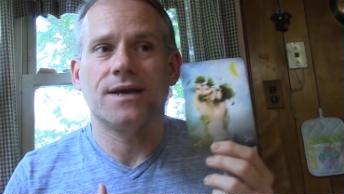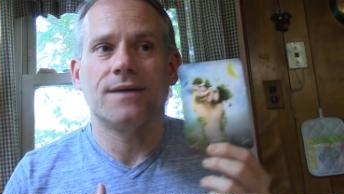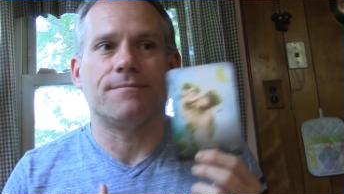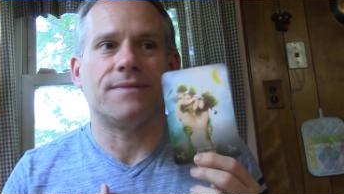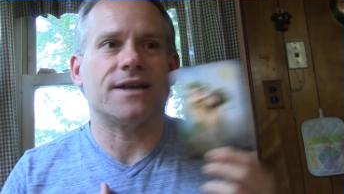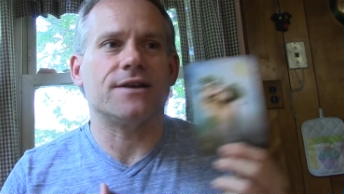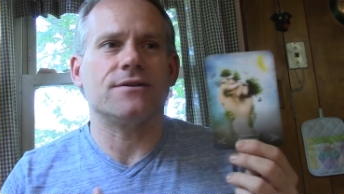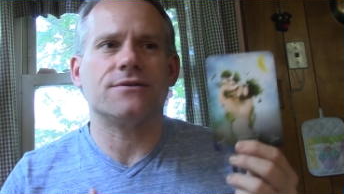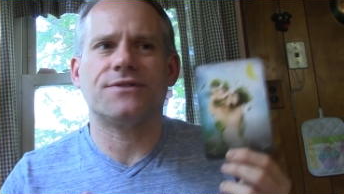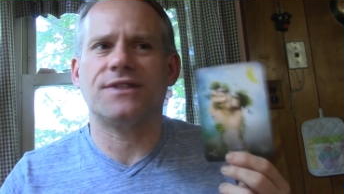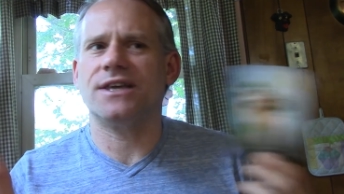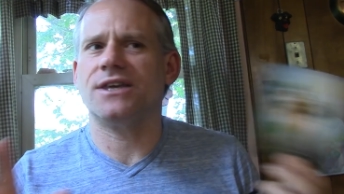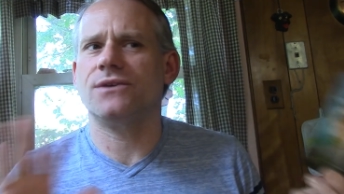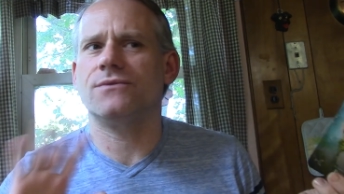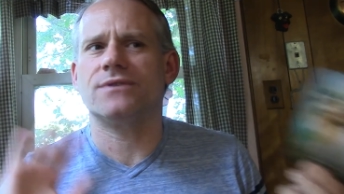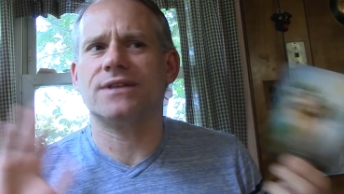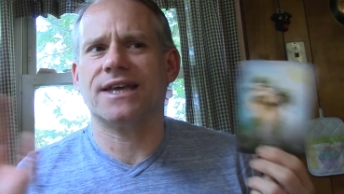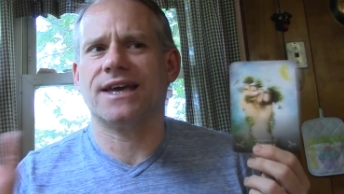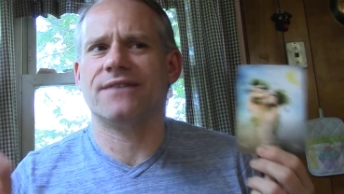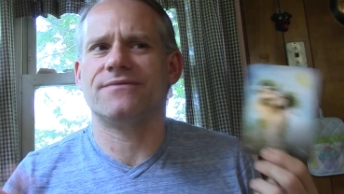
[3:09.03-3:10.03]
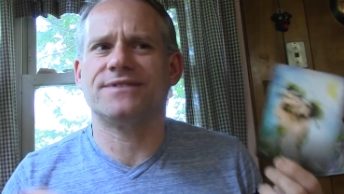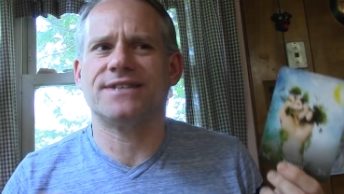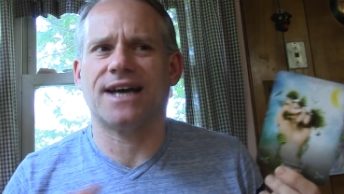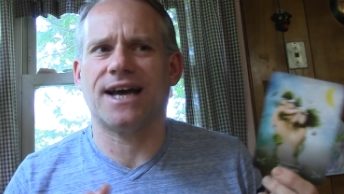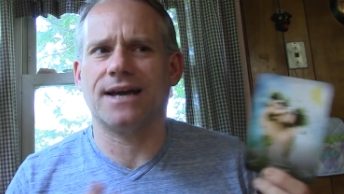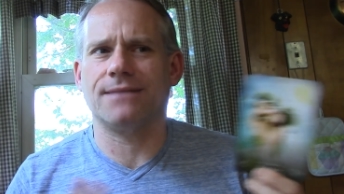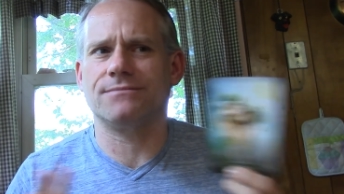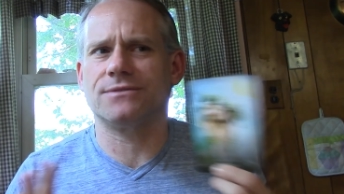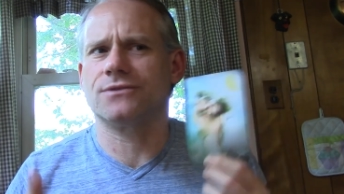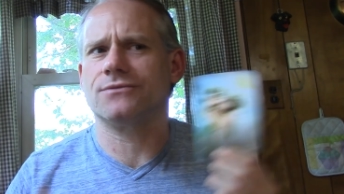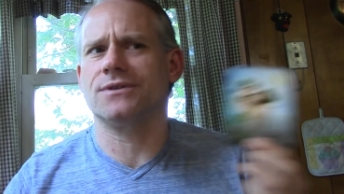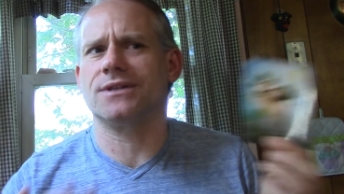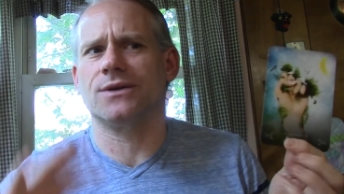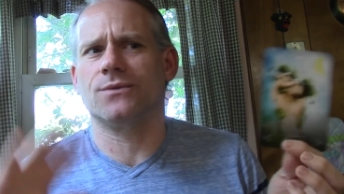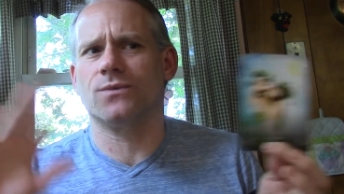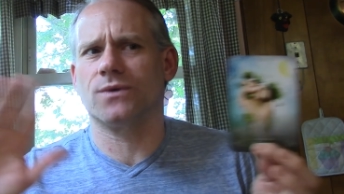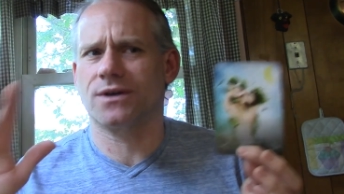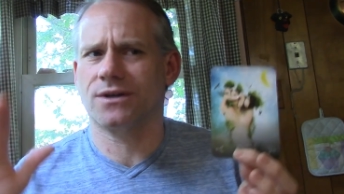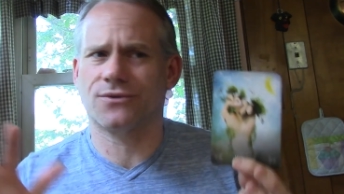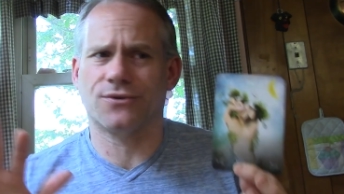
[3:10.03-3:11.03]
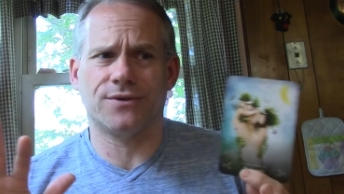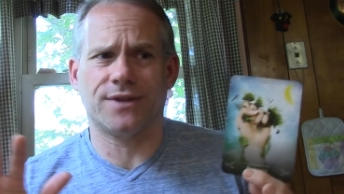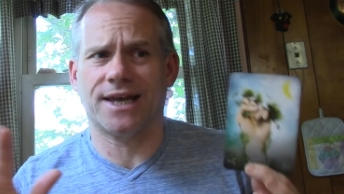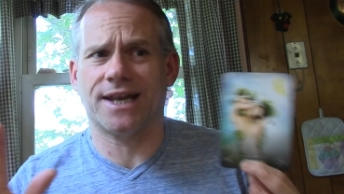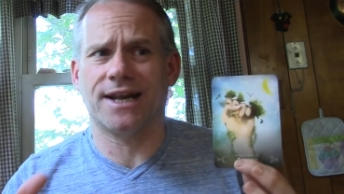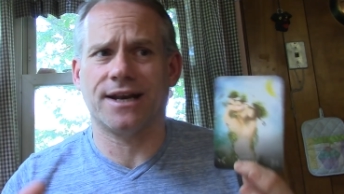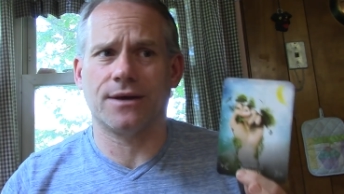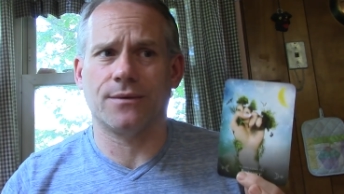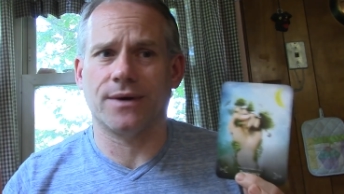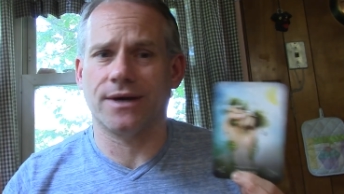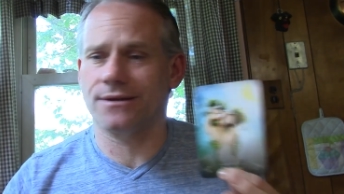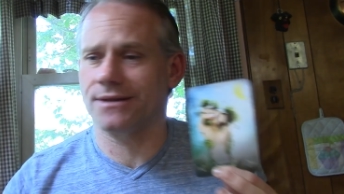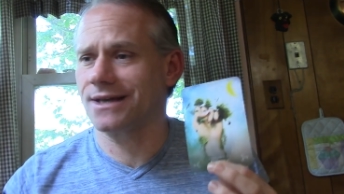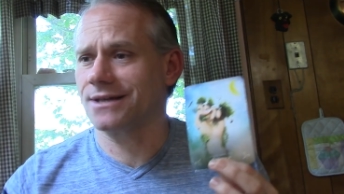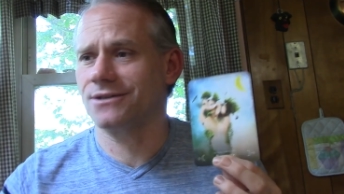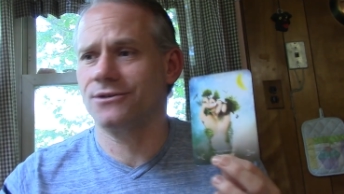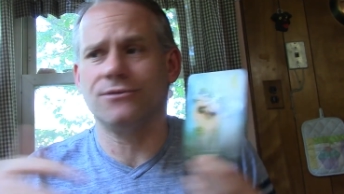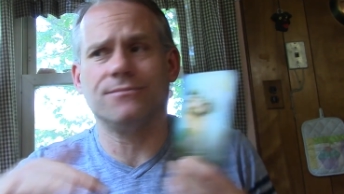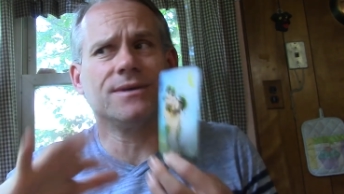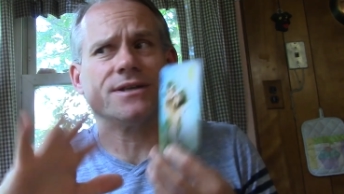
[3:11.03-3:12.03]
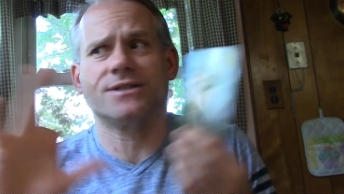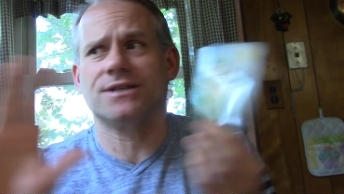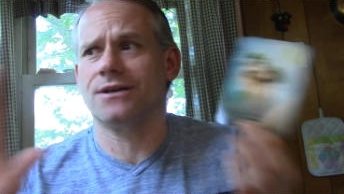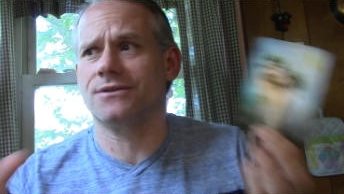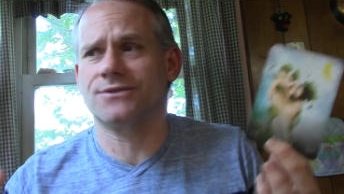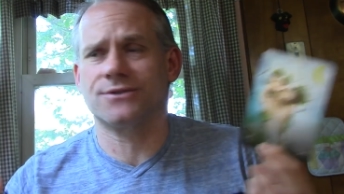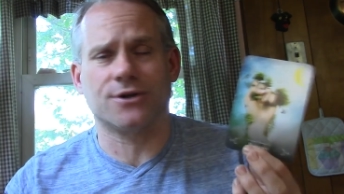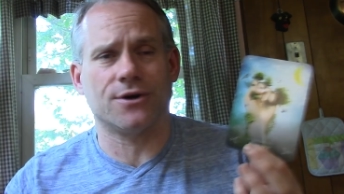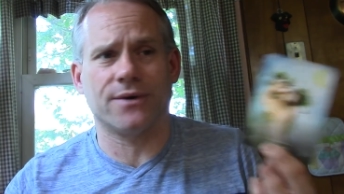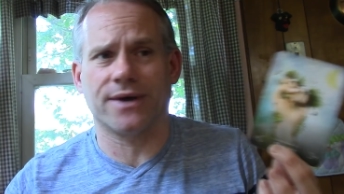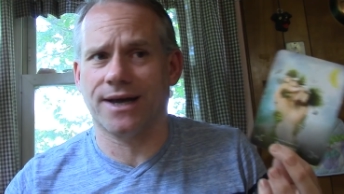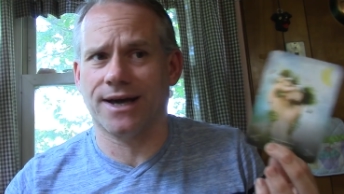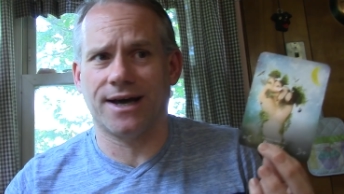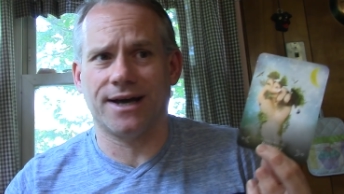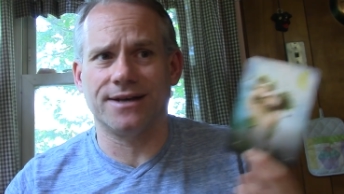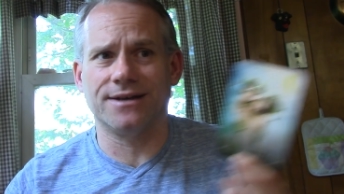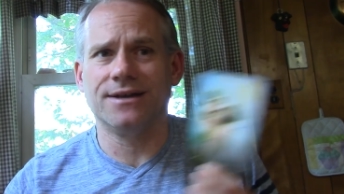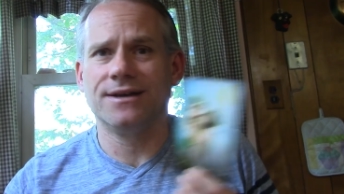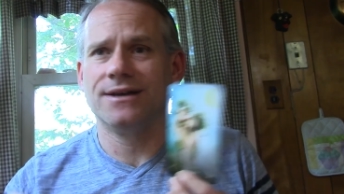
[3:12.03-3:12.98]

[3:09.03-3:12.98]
but I don't think you really have time to really work through that anyway. You're like too much else going on.